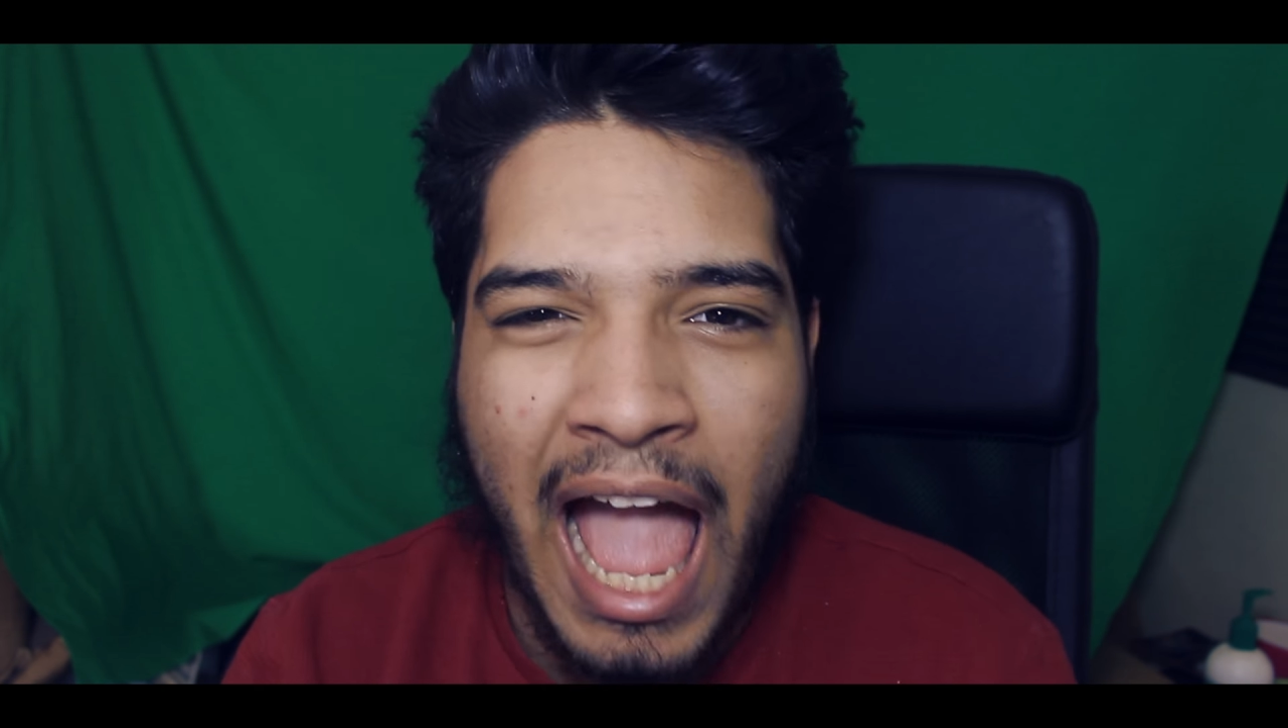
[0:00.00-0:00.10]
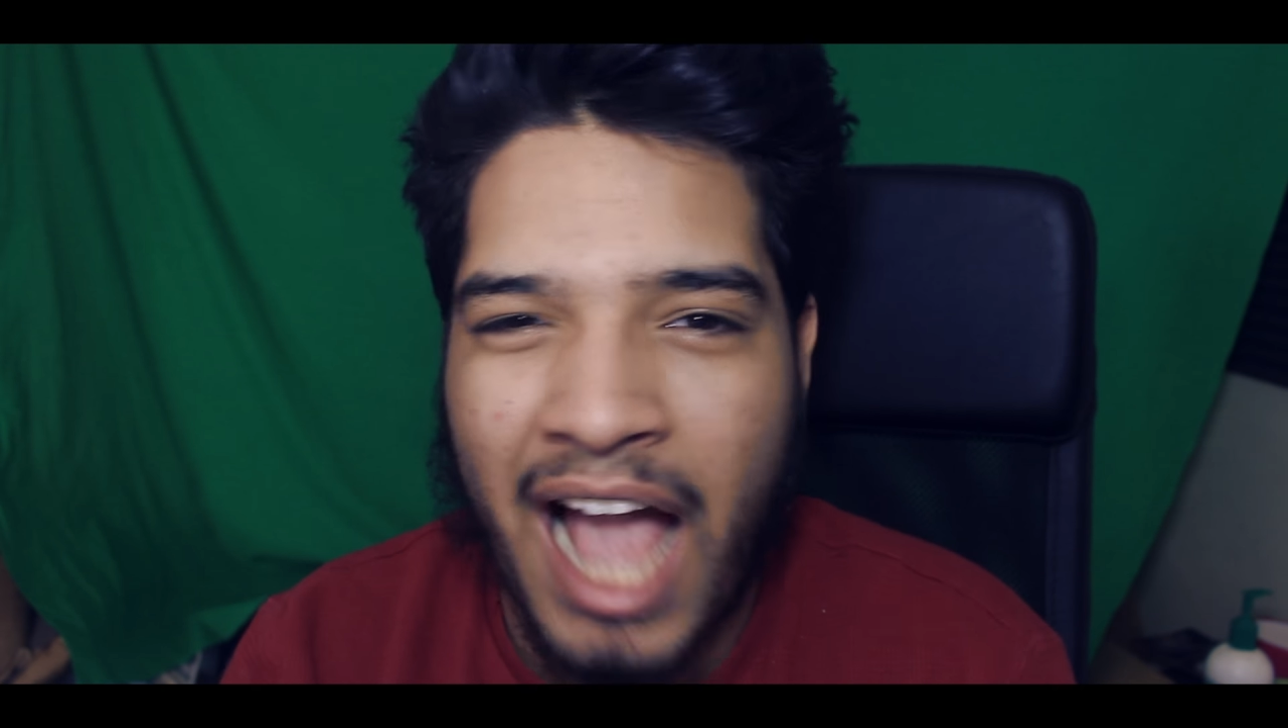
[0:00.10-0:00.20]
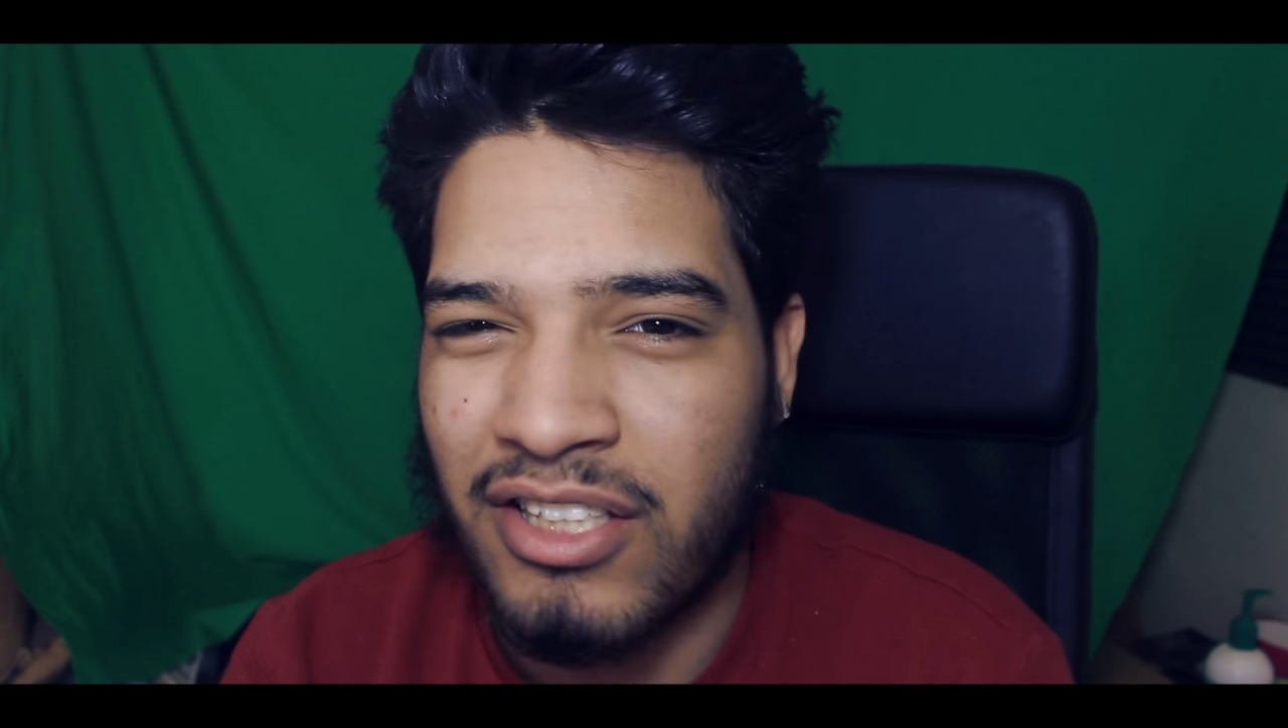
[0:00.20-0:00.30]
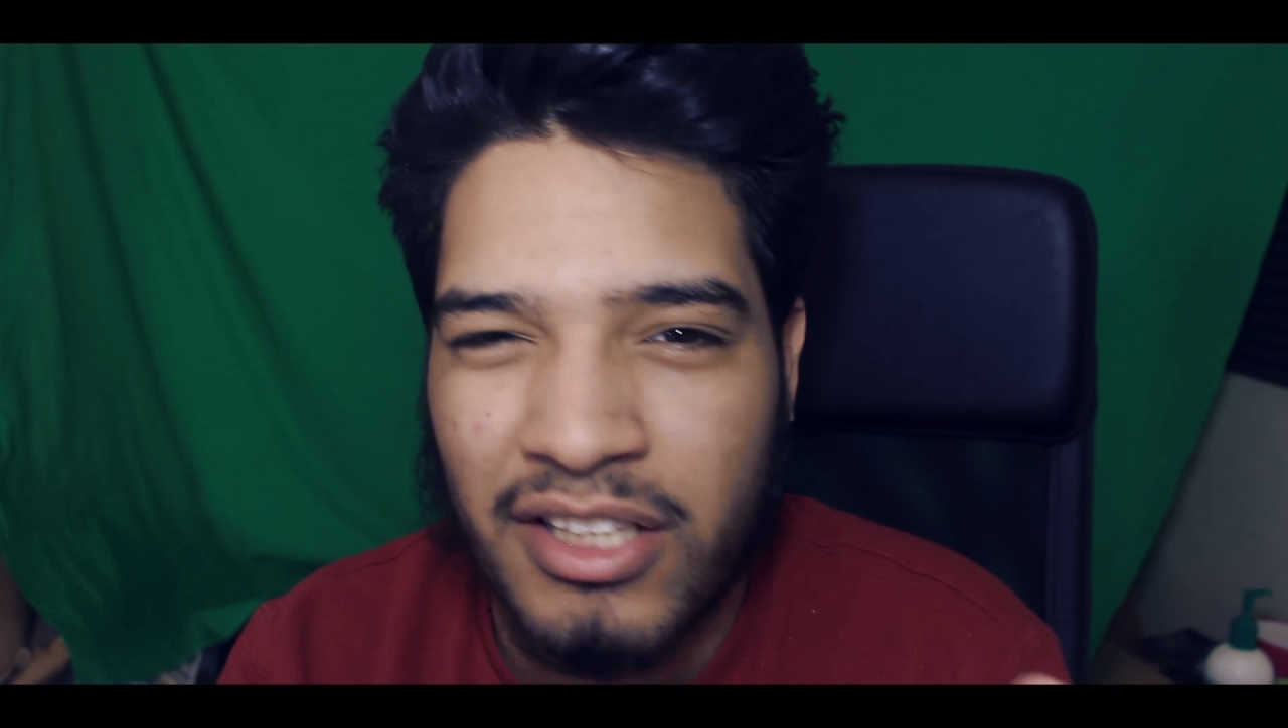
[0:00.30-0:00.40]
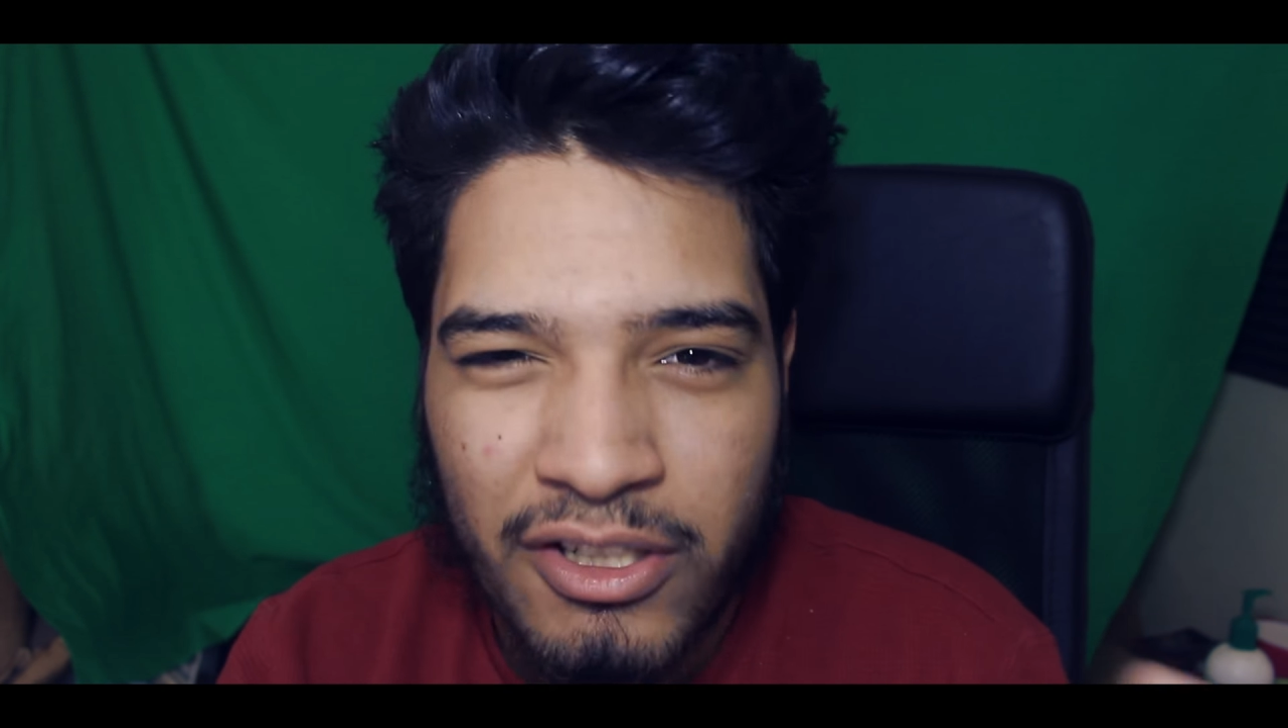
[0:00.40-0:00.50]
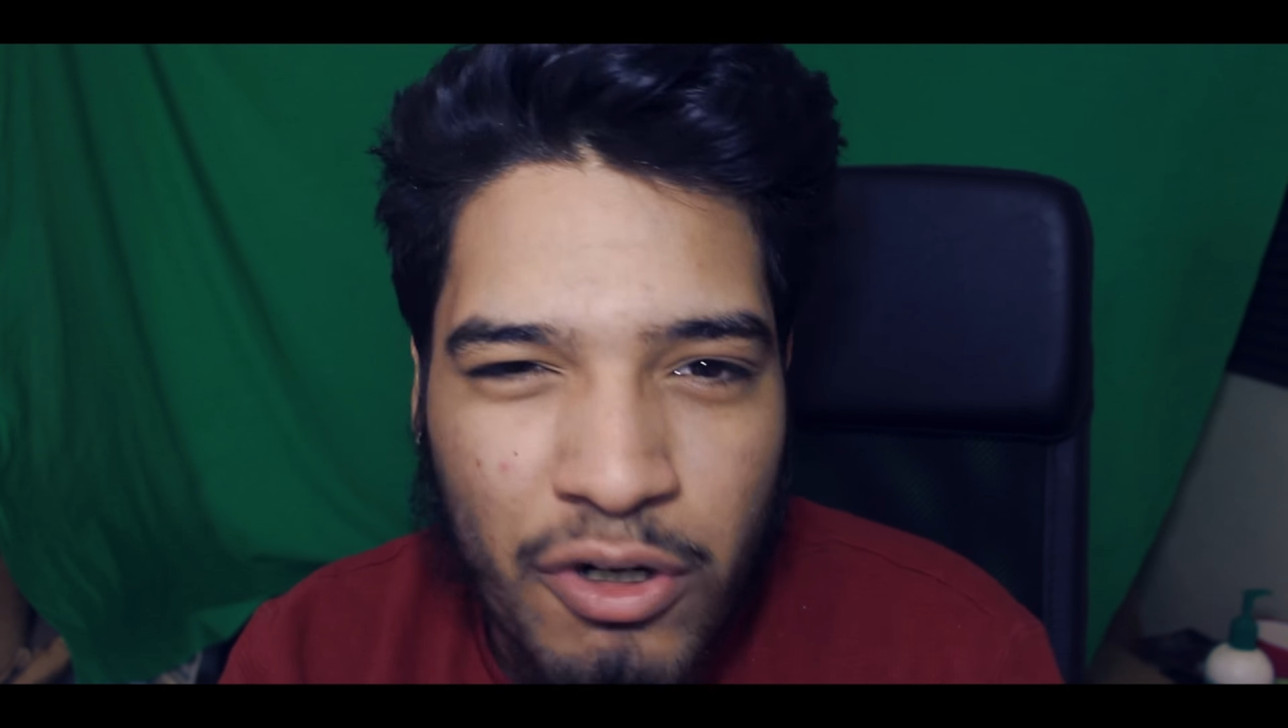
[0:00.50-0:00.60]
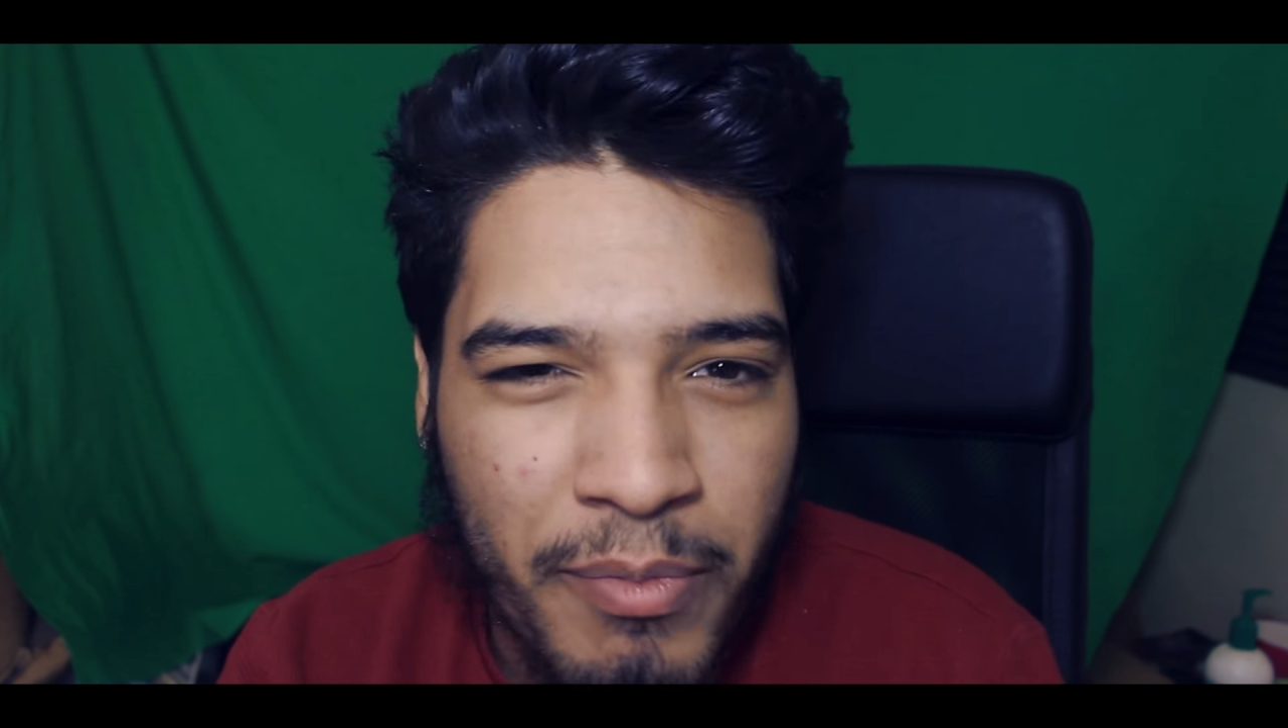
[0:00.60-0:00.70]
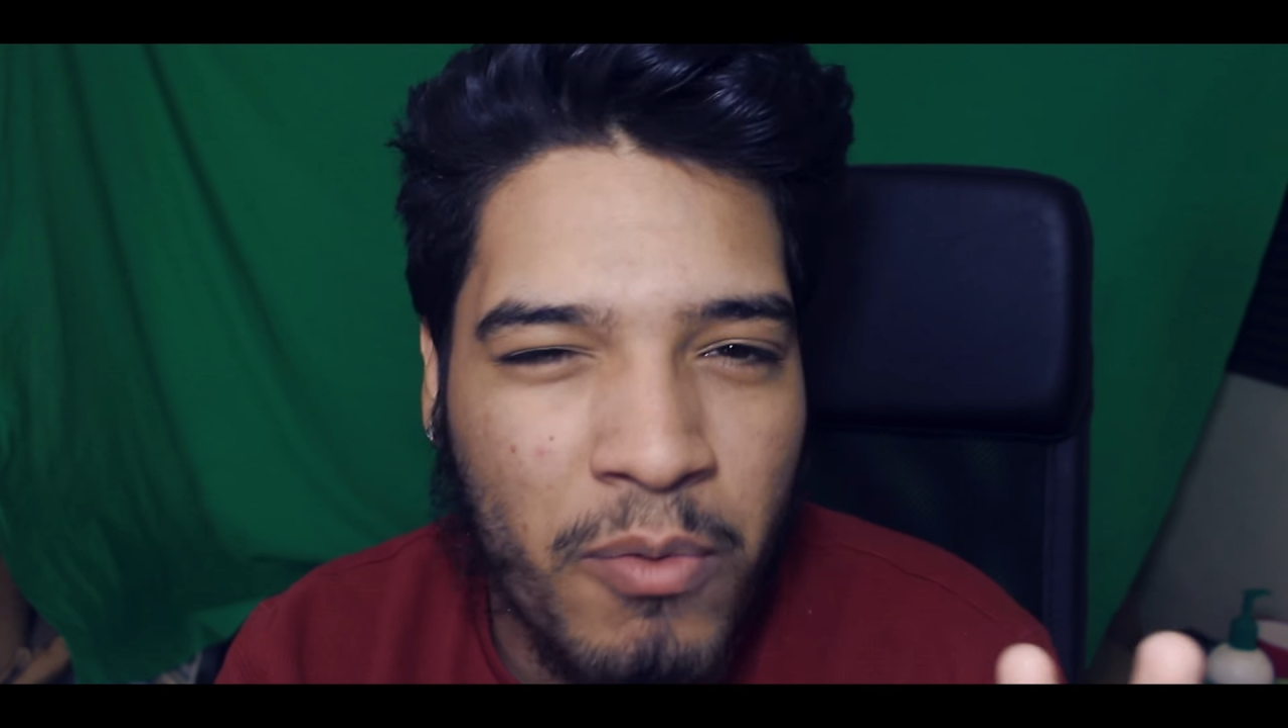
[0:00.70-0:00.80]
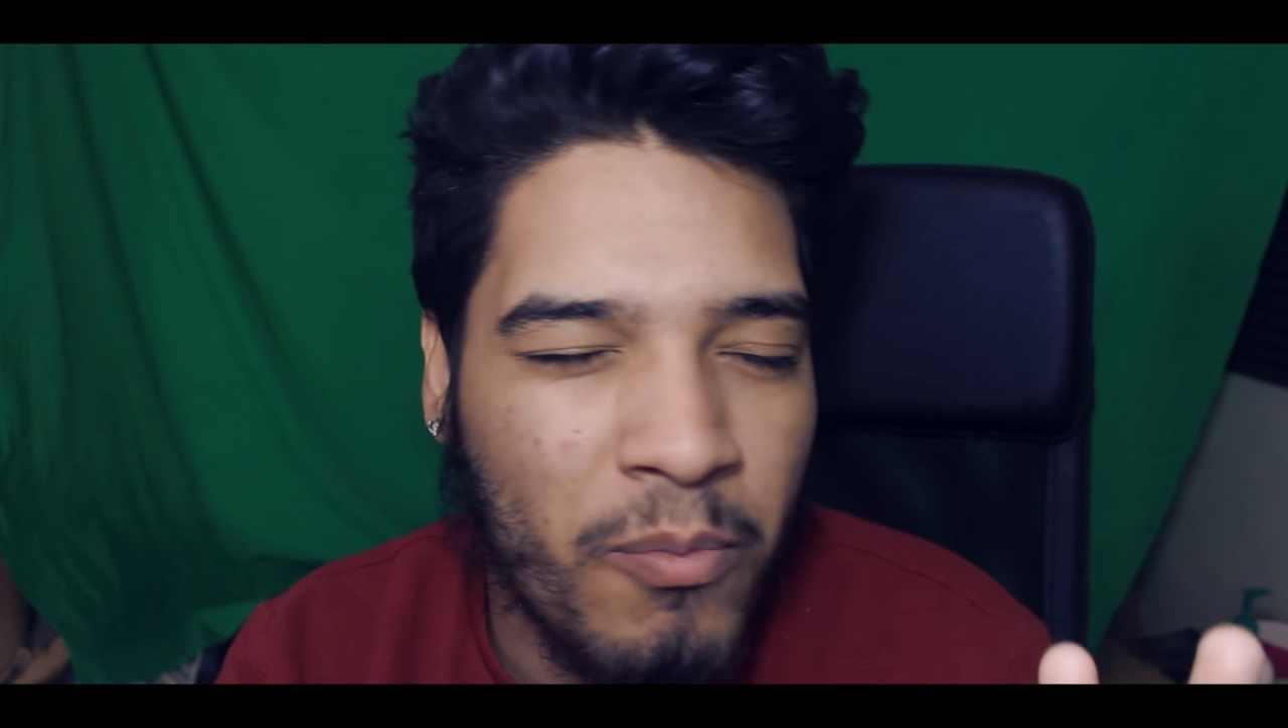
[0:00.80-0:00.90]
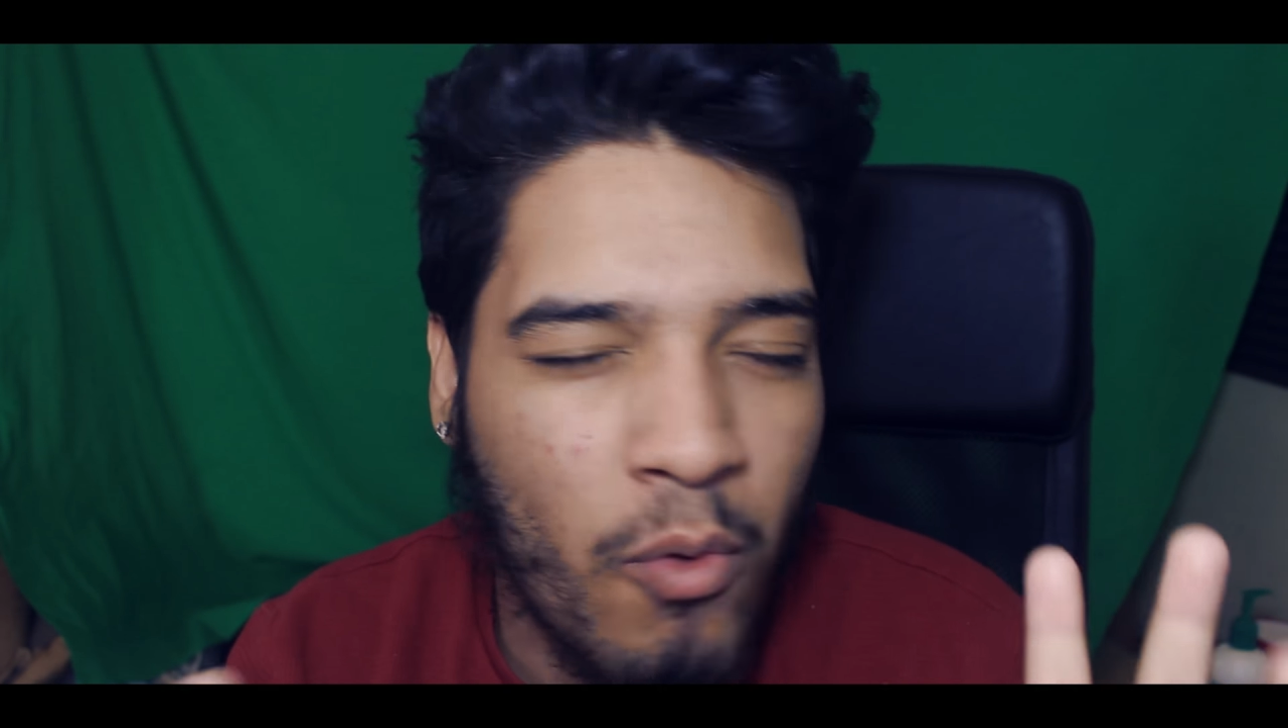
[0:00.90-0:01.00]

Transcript: act a little bit